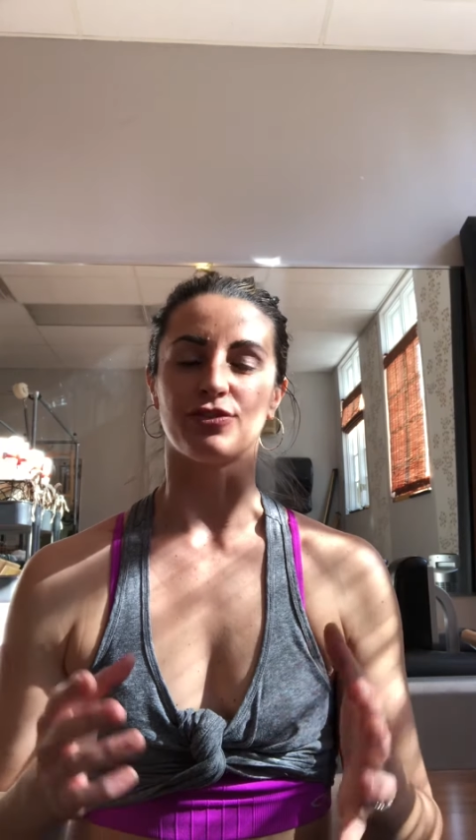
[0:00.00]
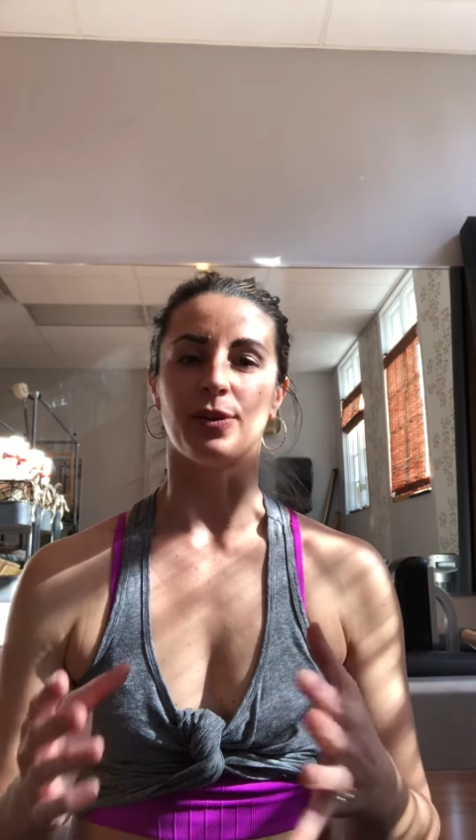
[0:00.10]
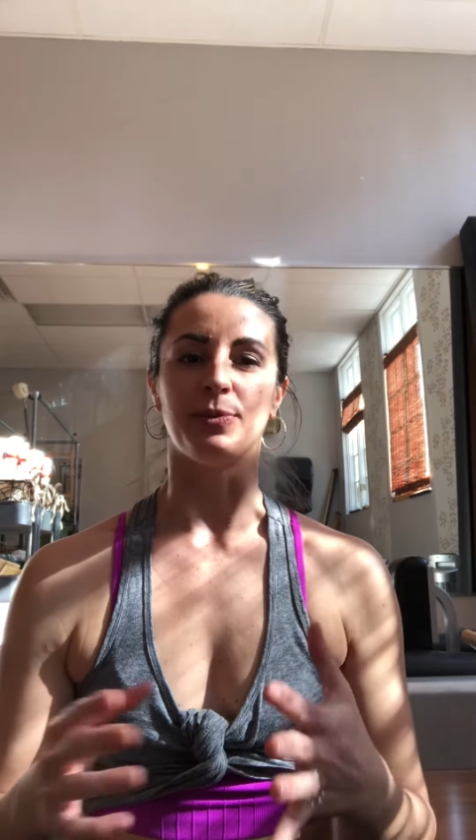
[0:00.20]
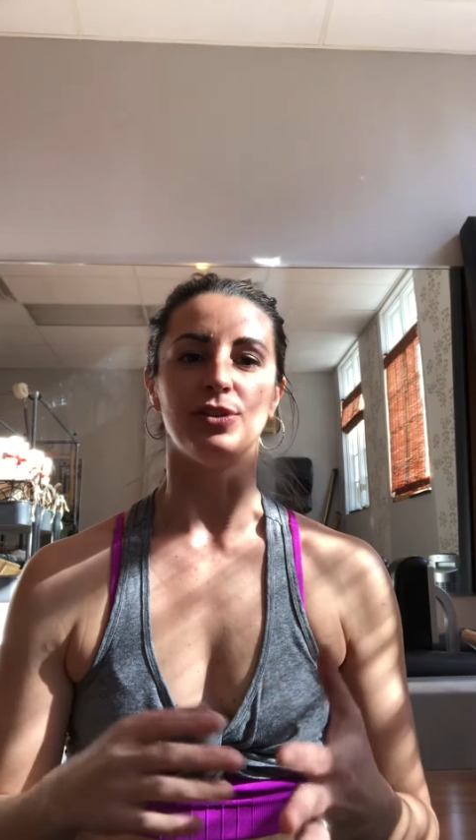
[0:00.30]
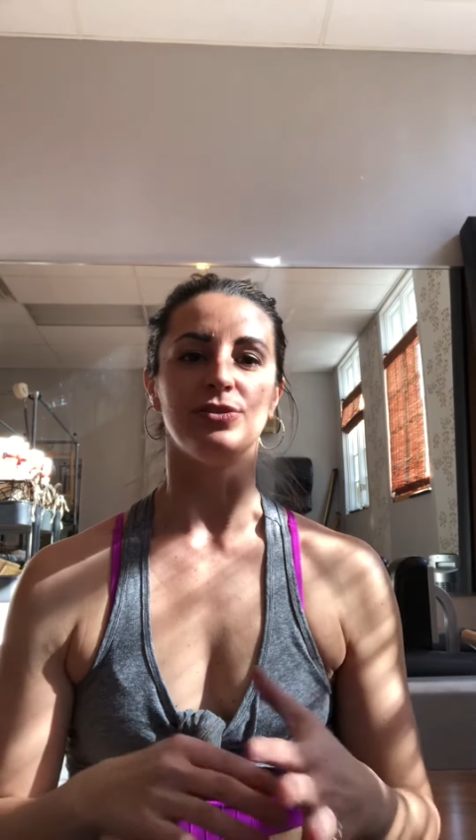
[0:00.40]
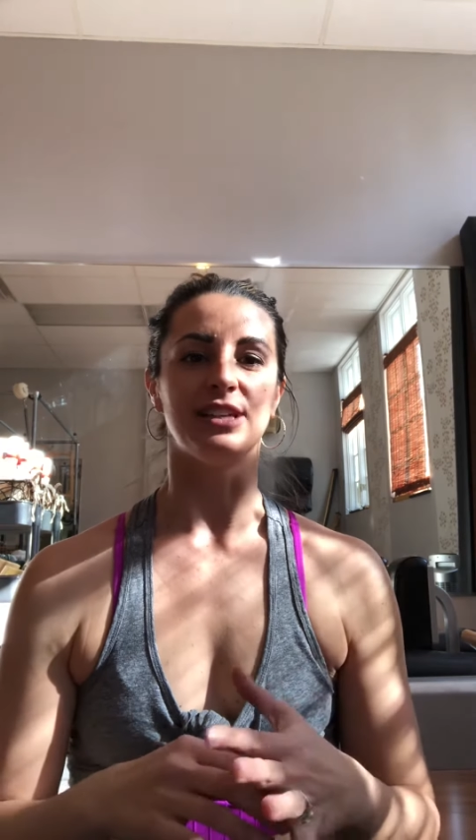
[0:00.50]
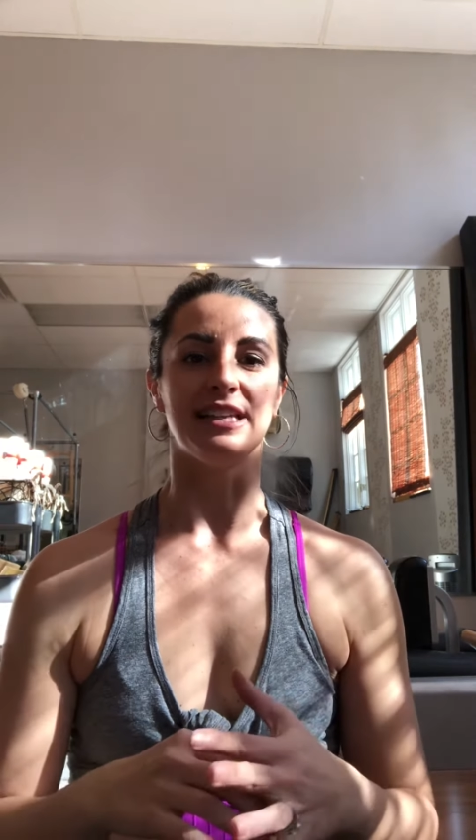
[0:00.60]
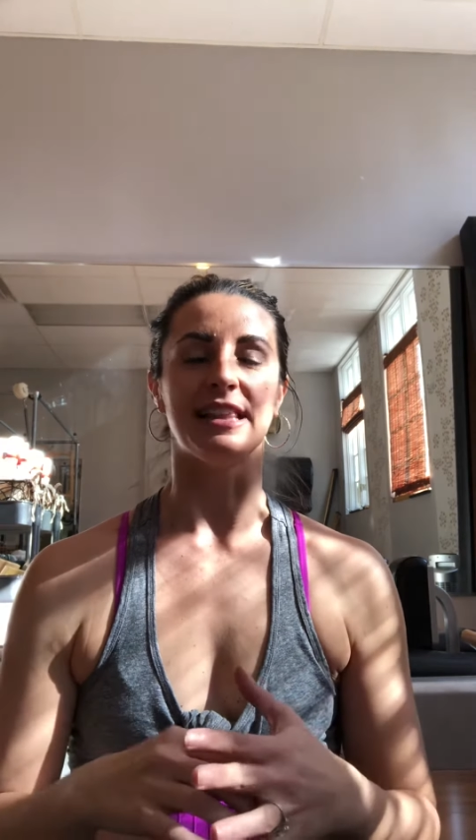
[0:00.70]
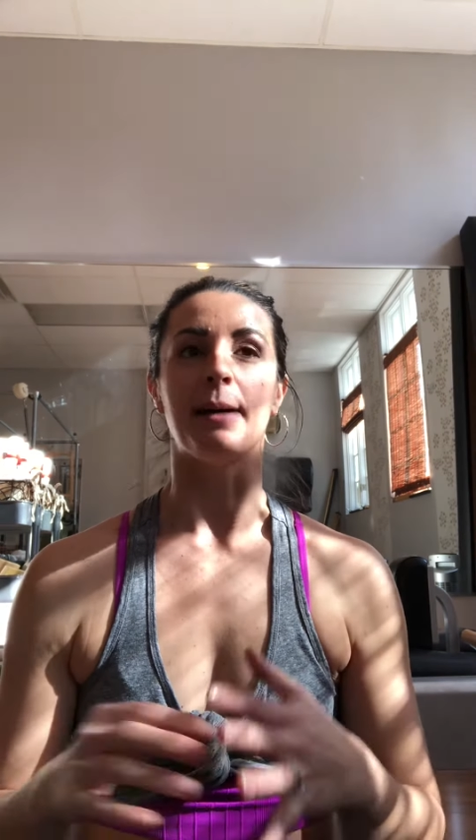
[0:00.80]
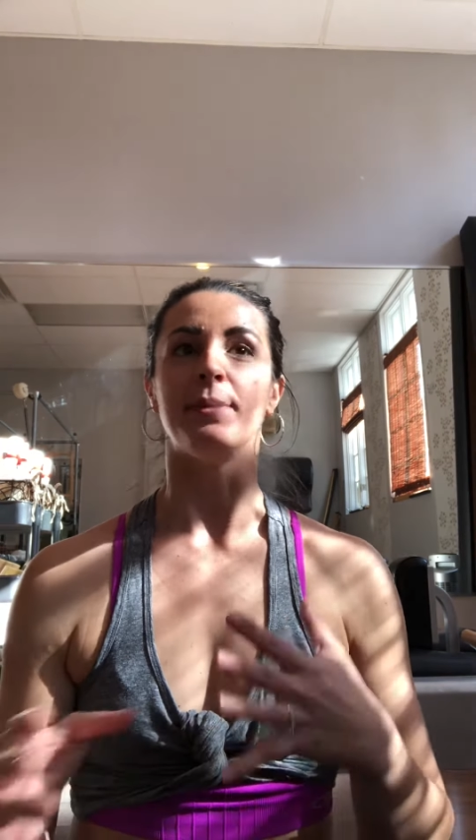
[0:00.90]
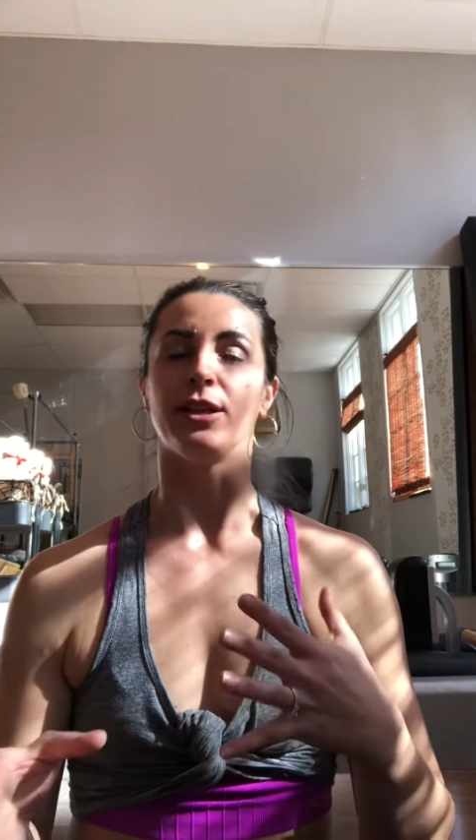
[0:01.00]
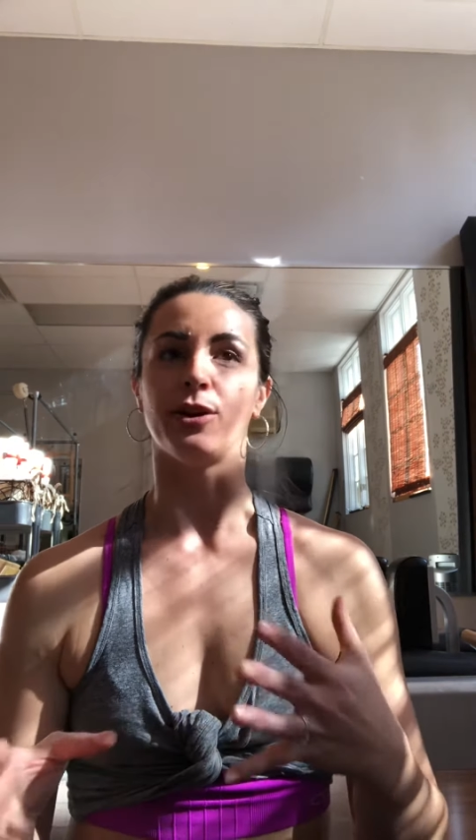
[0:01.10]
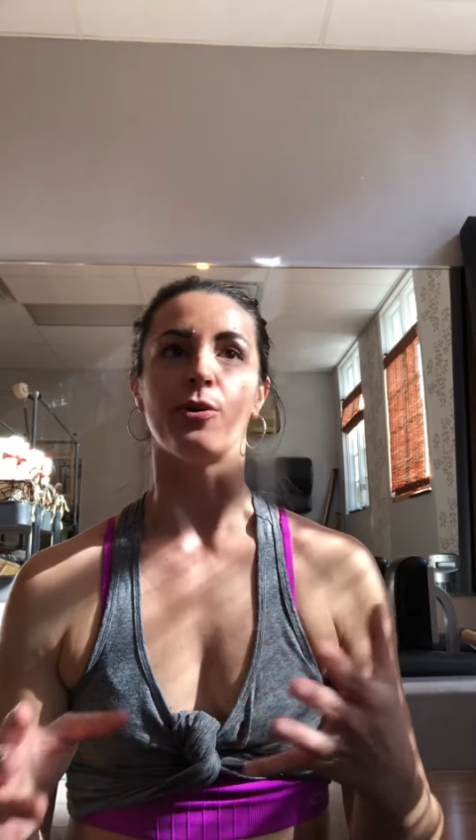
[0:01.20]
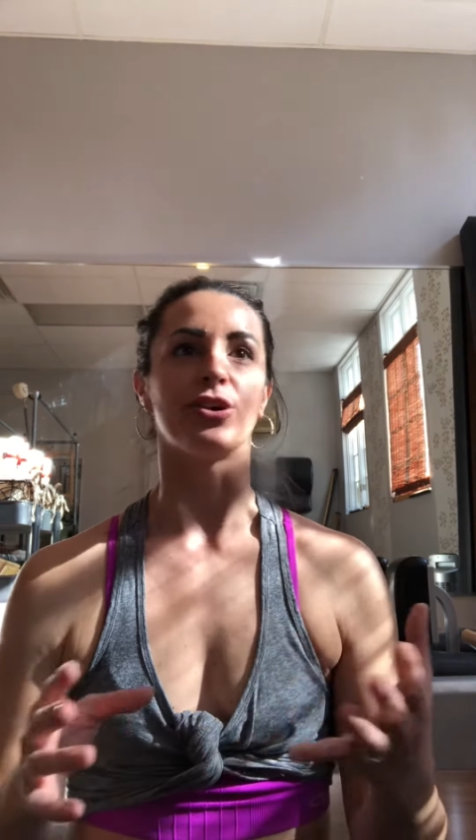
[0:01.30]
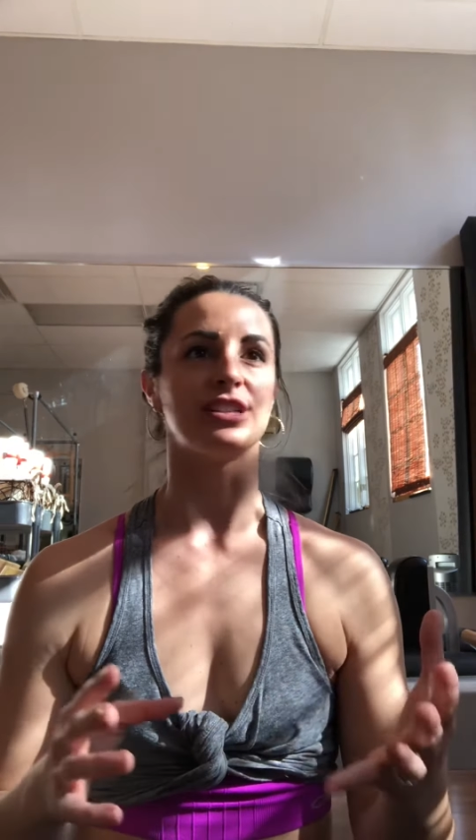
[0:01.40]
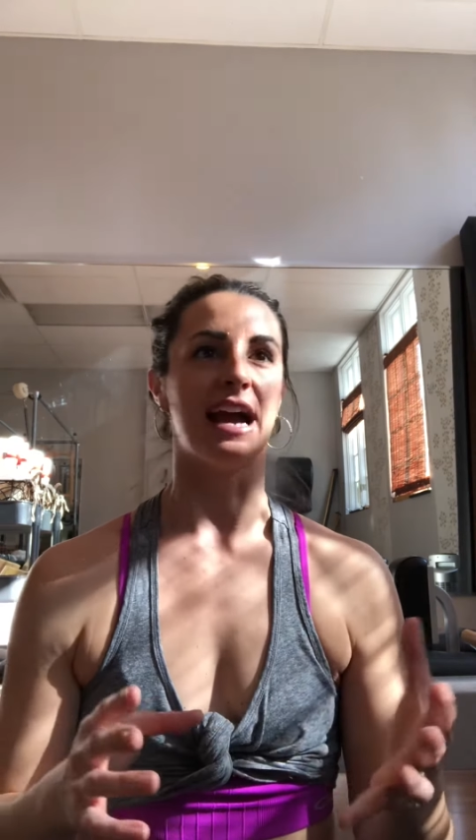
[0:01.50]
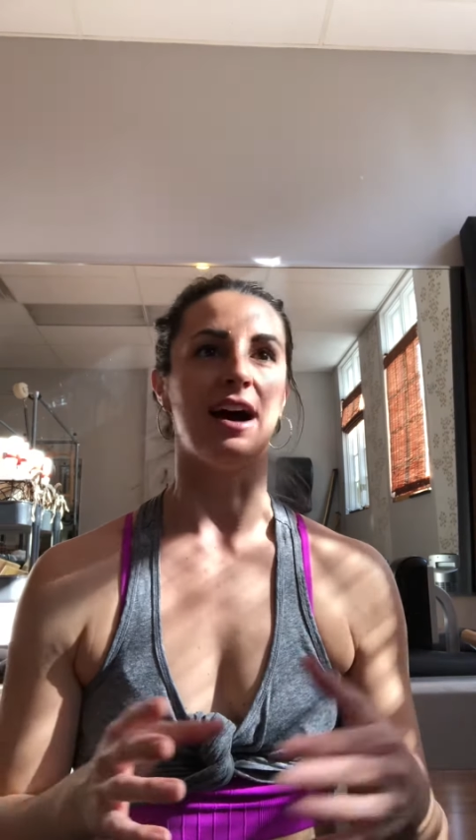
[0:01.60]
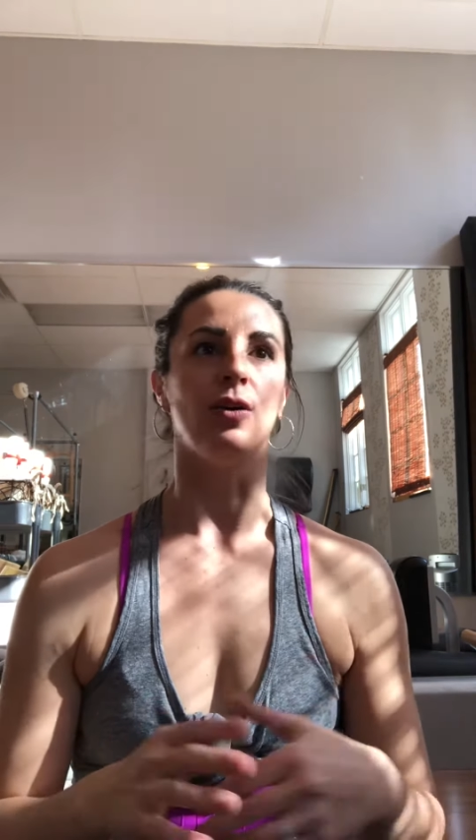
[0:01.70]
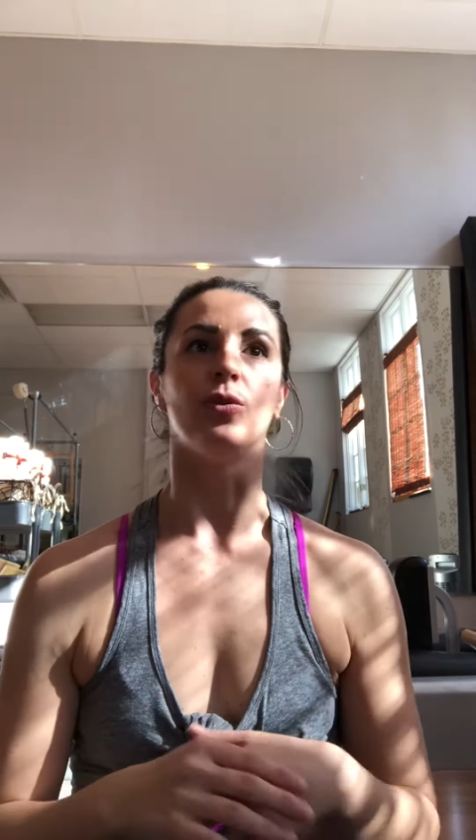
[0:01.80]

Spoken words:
from using that pillow or towel,